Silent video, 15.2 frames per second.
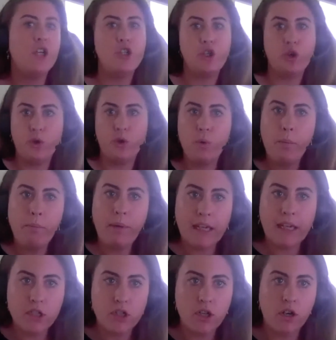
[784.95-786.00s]
show you a
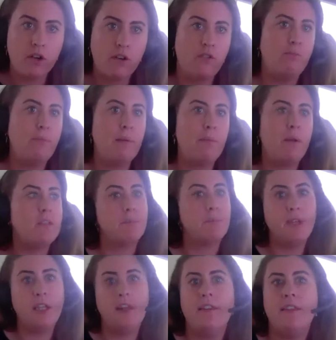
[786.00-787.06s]
picture of maybe
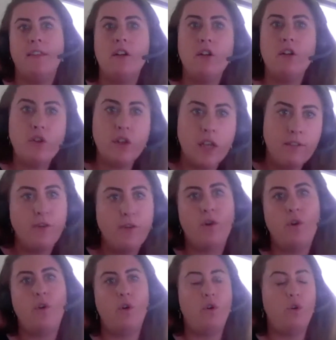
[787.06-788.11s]
something that they're looking
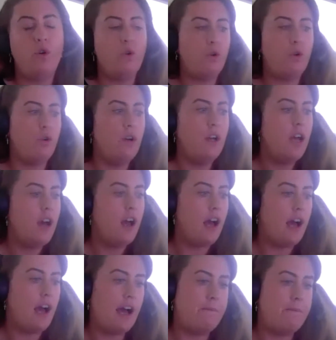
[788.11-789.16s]
for, or
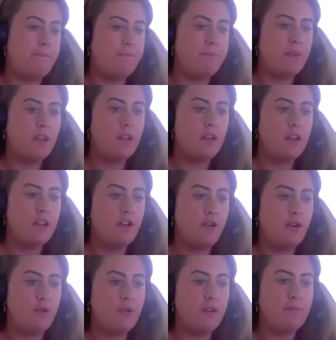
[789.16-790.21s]
you
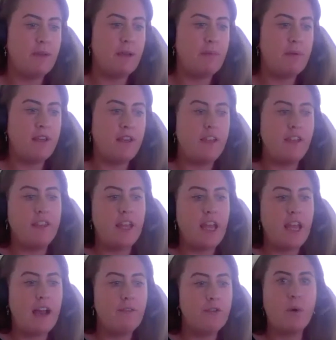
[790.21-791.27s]
know, maybe they
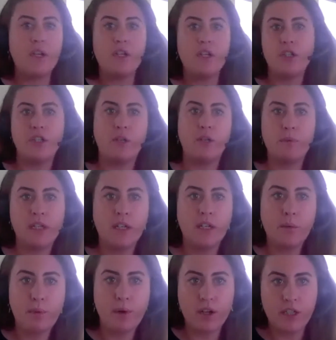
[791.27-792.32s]
have questions on a
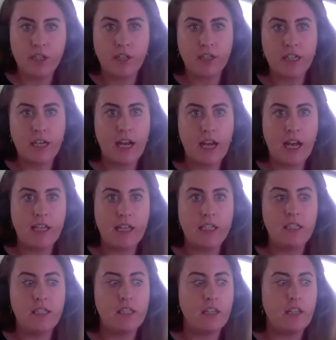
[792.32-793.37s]
particular product
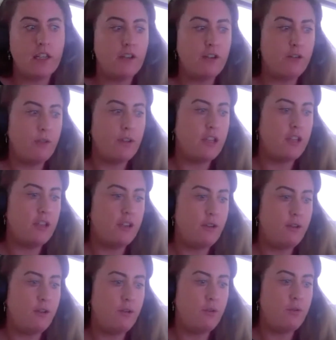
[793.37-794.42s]
and, you know,
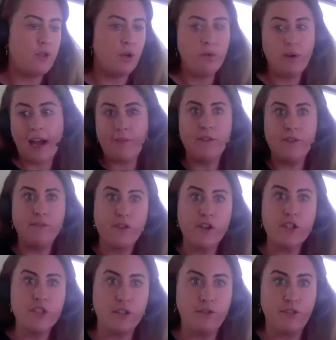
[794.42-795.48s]
you don't have it in
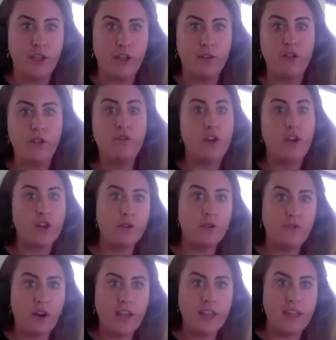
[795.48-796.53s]
front of you and you've got to go
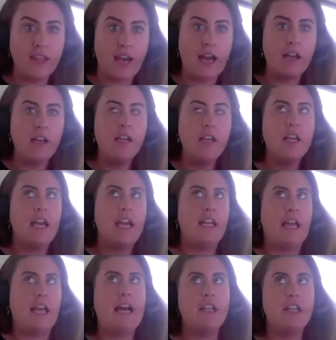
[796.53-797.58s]
find that. It
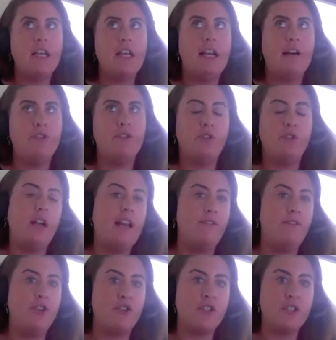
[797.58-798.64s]
actually allows you to
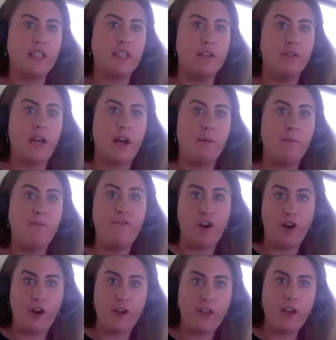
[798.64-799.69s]
level your skills up
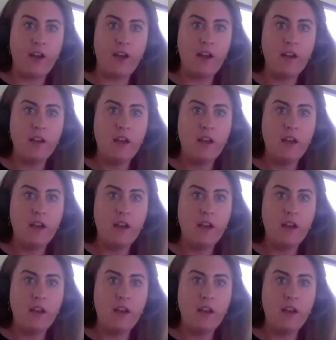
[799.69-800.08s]
further